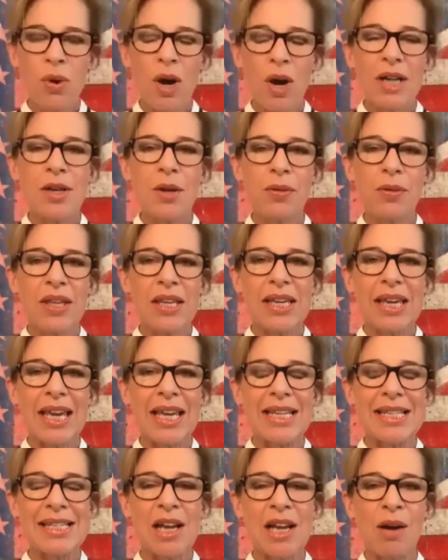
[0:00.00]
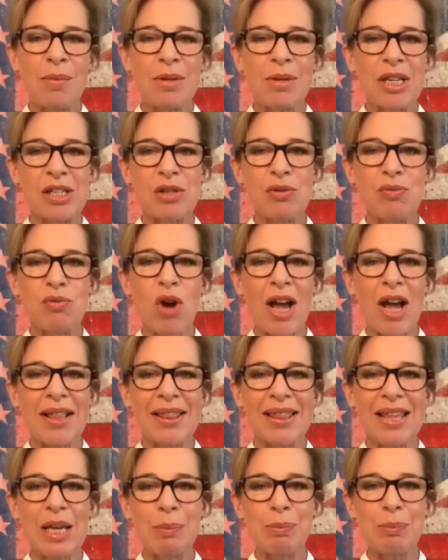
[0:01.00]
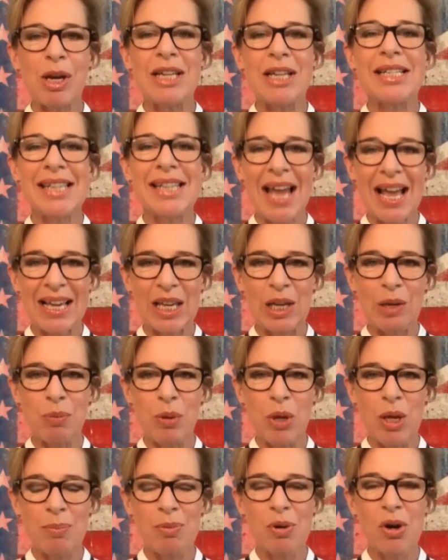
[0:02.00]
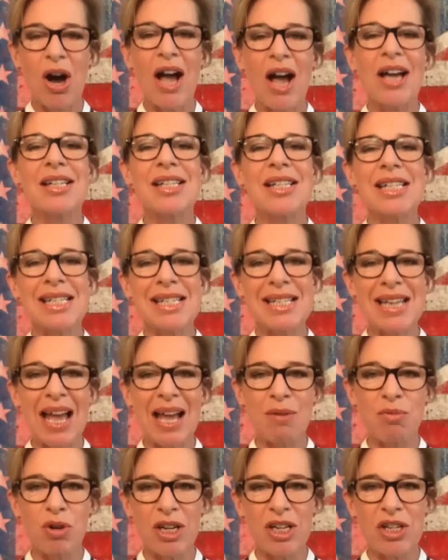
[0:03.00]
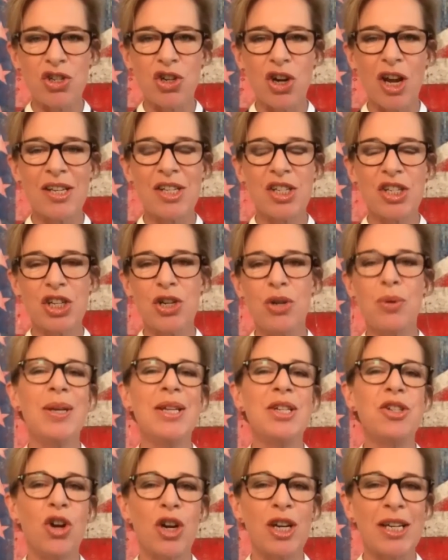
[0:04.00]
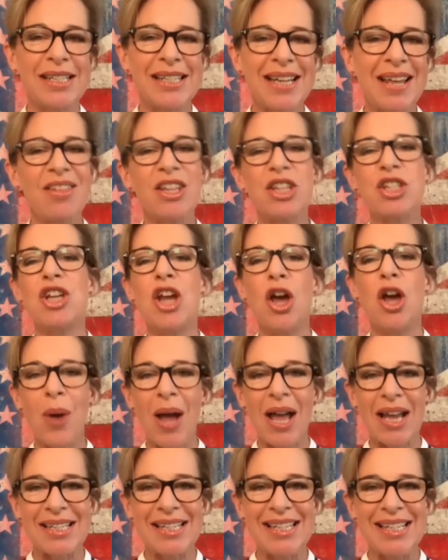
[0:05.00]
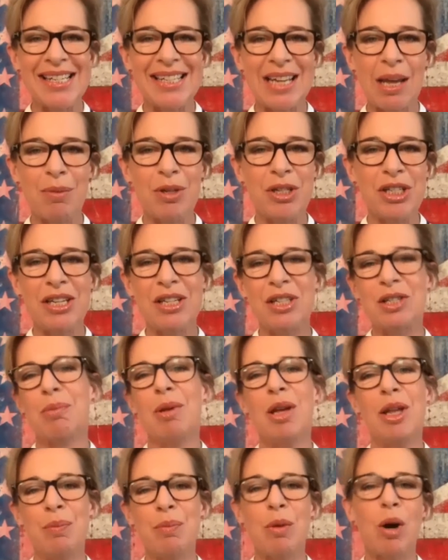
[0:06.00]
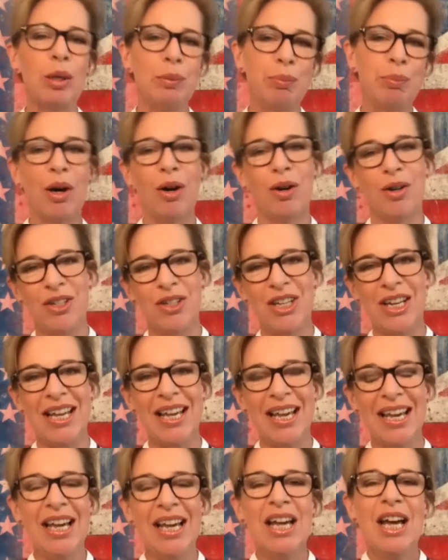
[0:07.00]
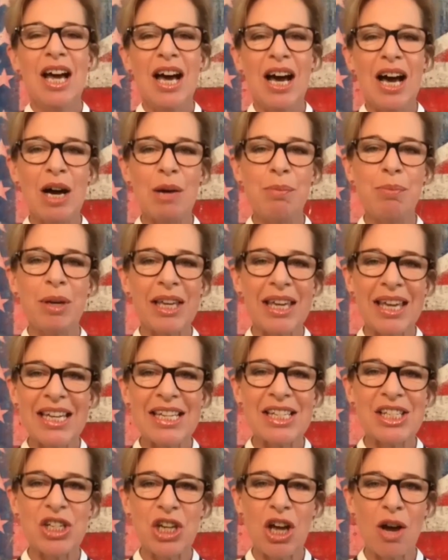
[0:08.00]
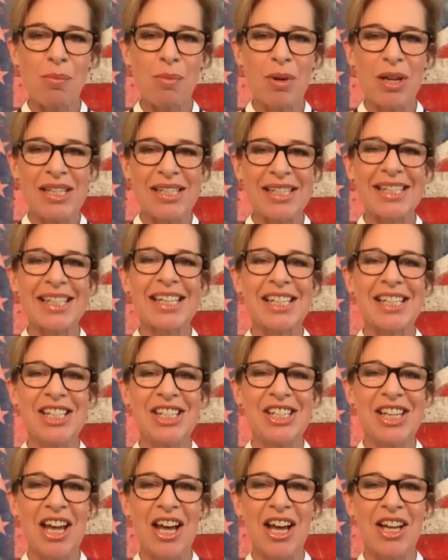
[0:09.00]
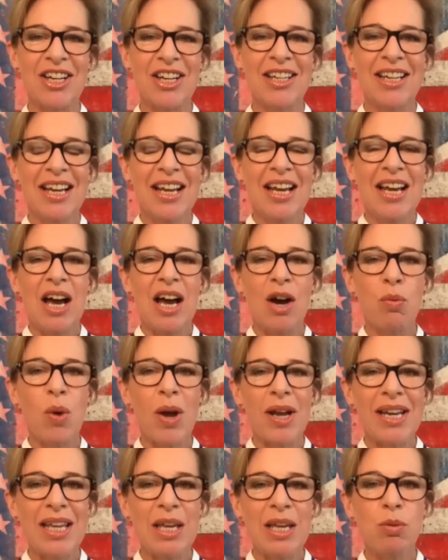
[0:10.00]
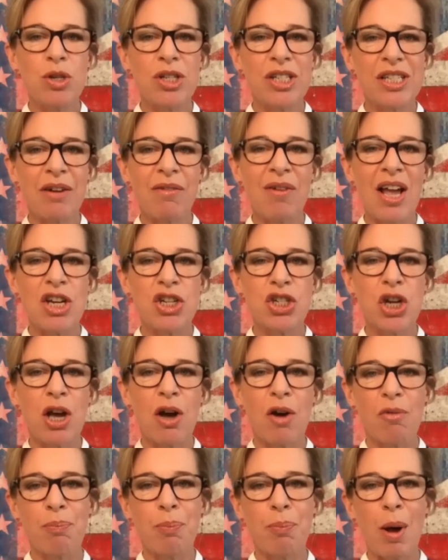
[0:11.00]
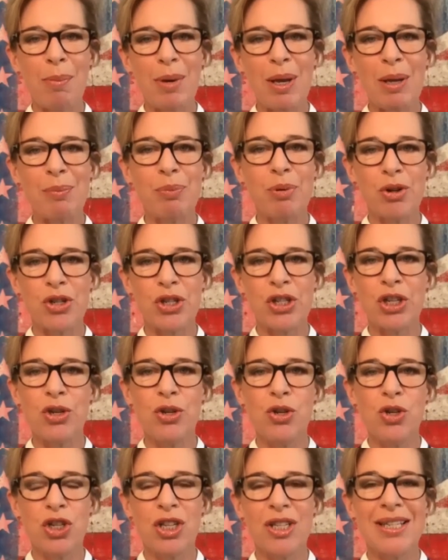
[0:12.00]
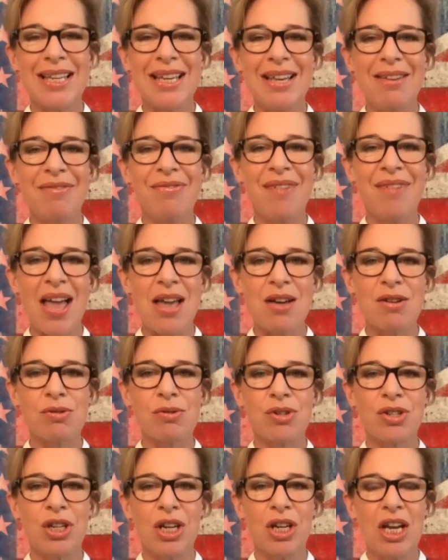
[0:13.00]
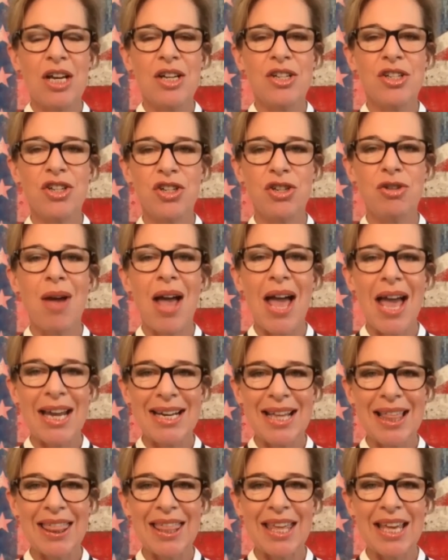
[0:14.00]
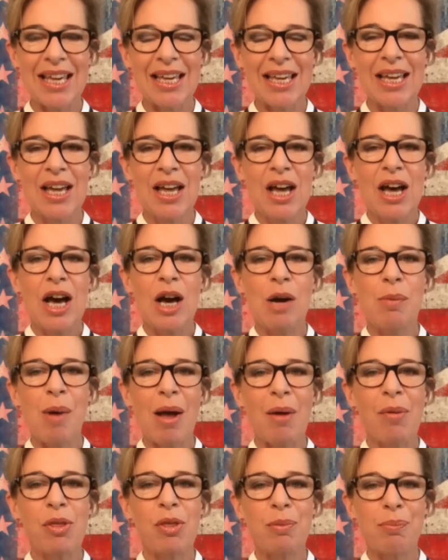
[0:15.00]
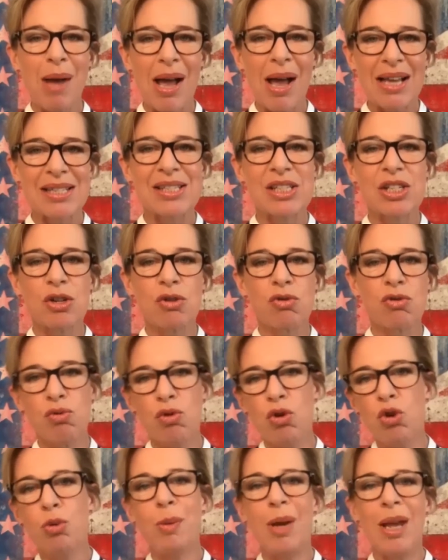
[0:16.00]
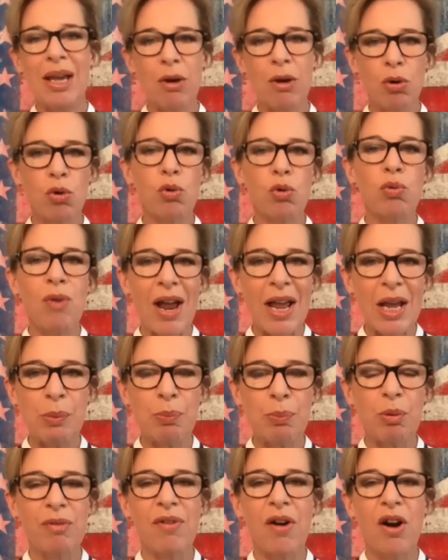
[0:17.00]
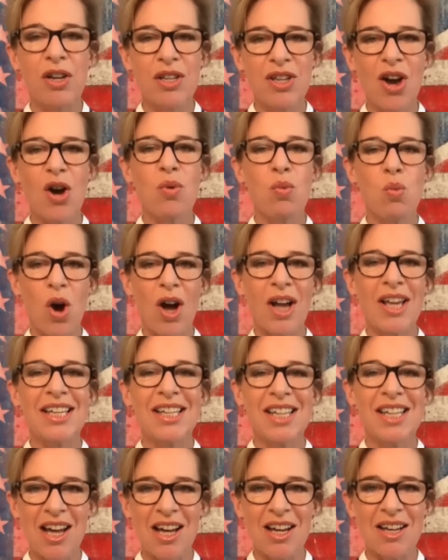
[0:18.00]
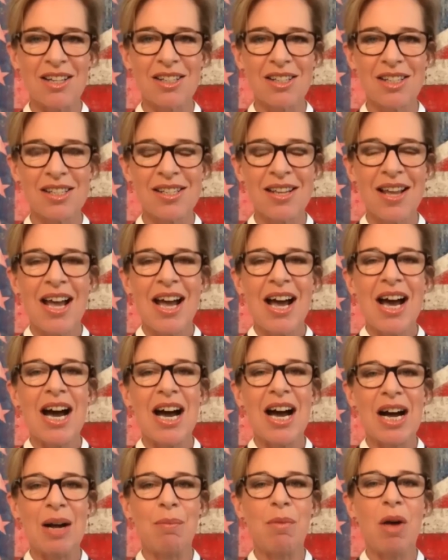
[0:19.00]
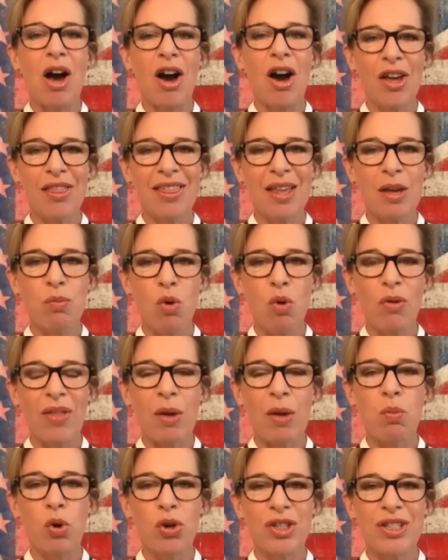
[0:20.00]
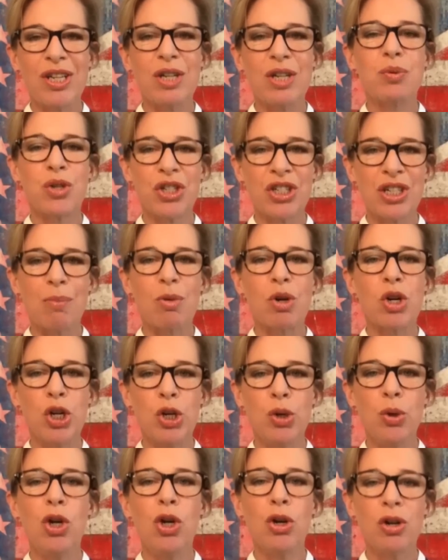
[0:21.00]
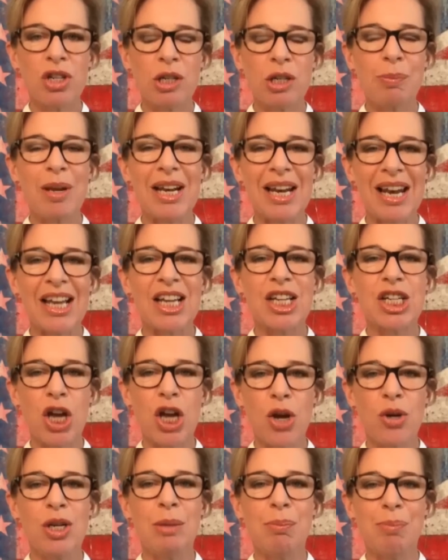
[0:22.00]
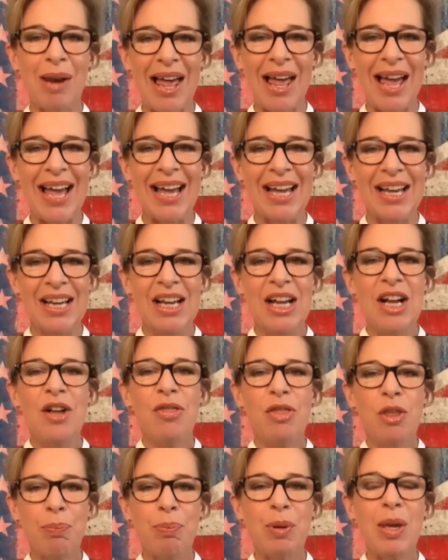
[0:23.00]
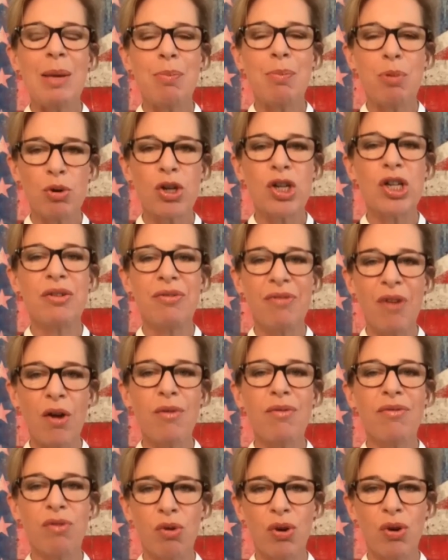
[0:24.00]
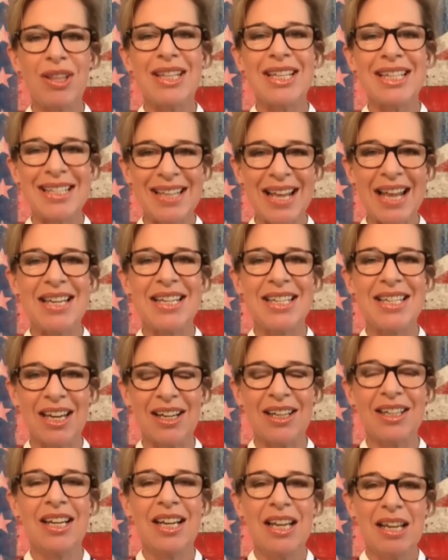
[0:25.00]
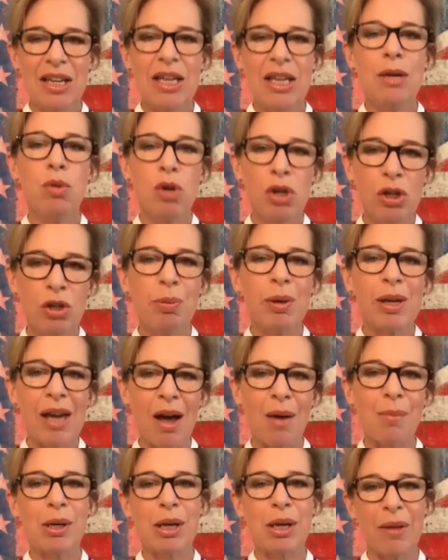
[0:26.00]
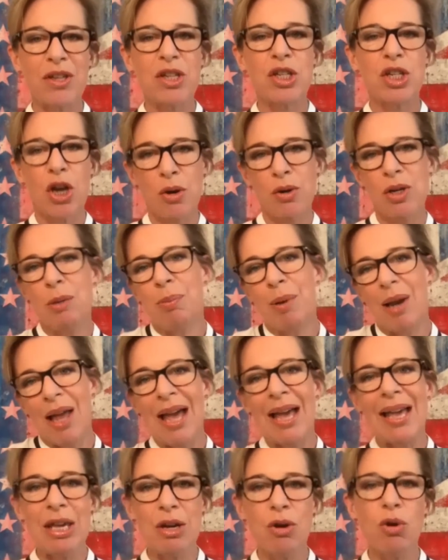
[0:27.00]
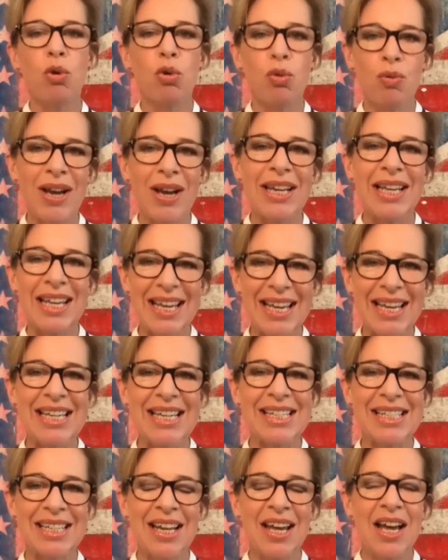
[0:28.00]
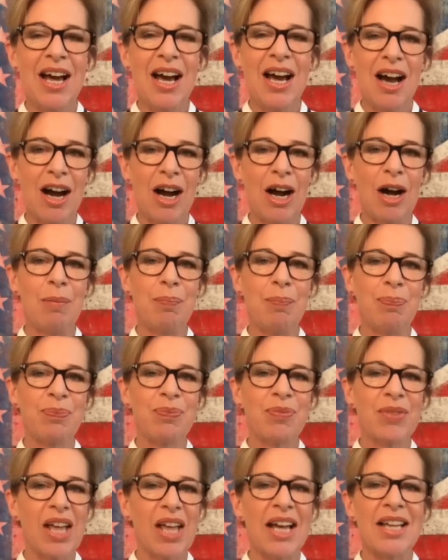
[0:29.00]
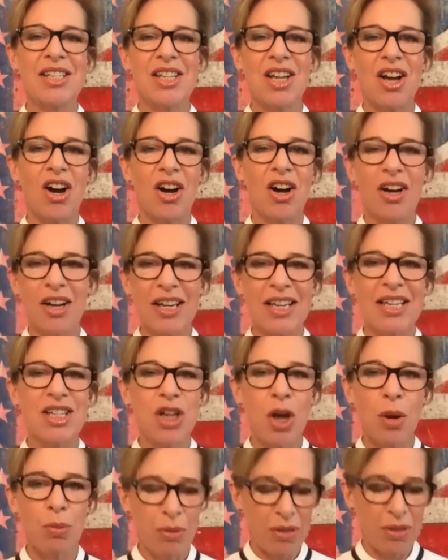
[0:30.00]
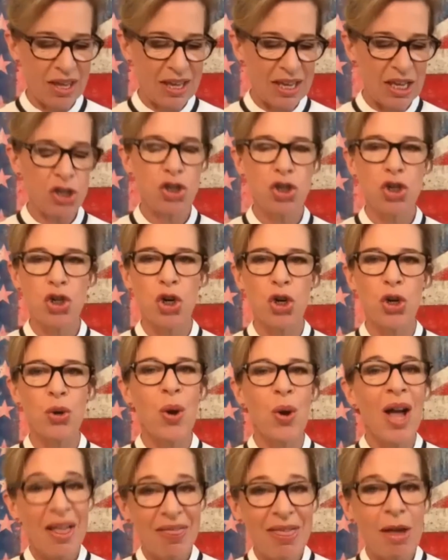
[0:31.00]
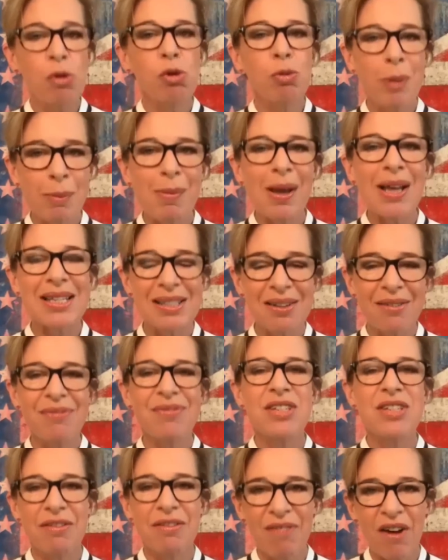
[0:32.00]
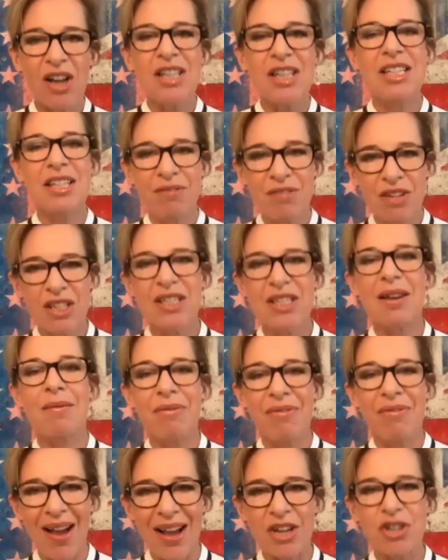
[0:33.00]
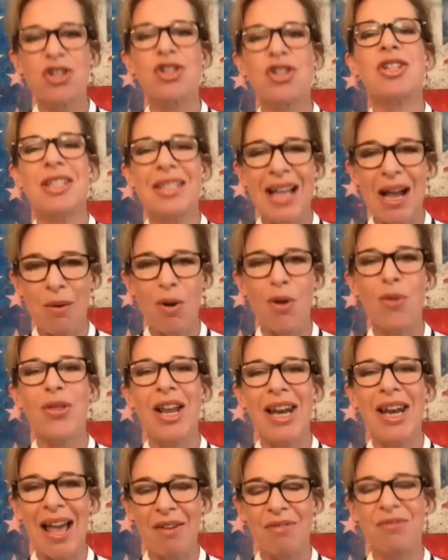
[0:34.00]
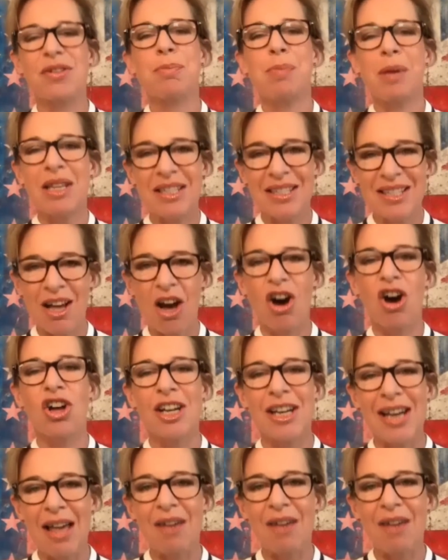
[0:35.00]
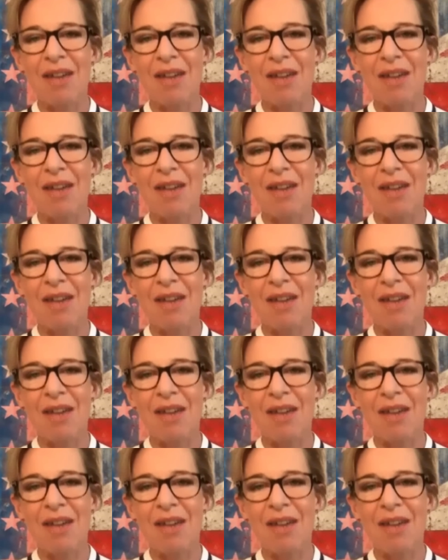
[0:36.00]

don't think Keir Starmer does the right thing by sacking people. I understand what he's trying to do. He's trying to say there's no anti-Semitism in my party. But Keir Starmer is a concern. When he was Director of Public Prosecutions, he failed to do anything about the mass grooming or rape of our young white girls. I think what they wanted was someone who looked a bit like Tony Blair that people could vote for in the centre. He will become another Tony Blair. He already is. And I don't think he's true. There will be massive divisiveness and factions now on the left because the hard left